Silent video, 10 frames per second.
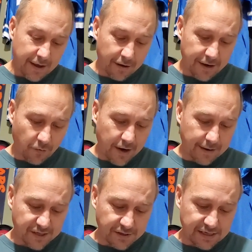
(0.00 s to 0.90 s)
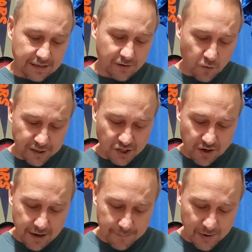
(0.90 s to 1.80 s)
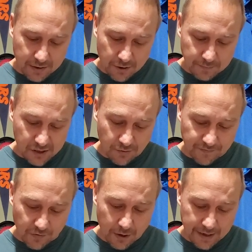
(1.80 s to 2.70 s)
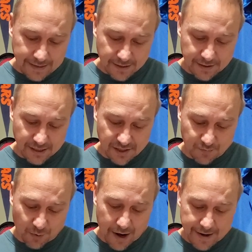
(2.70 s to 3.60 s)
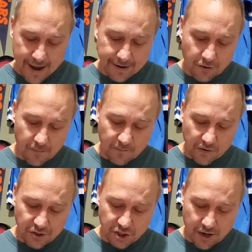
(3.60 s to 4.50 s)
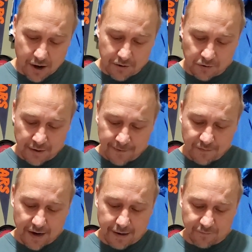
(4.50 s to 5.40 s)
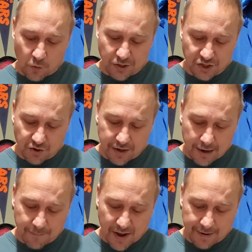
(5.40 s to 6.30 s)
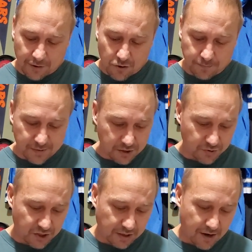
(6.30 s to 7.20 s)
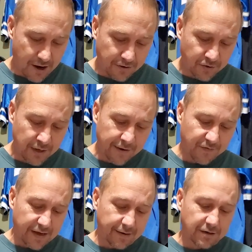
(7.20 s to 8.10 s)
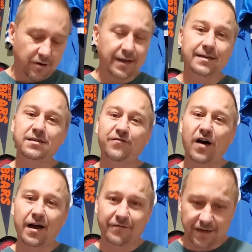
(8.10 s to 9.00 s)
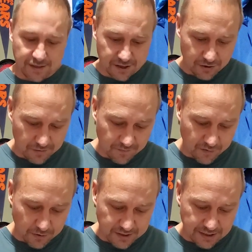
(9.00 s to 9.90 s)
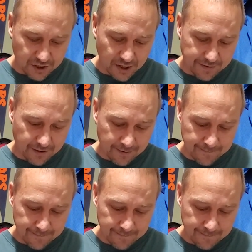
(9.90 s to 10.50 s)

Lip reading: LA Rams are 6-1 straight up at home. 2-4 against the spread at home versus Chicago. 9-4 straight up at home to Chicago. The under is 5-2 versus each other.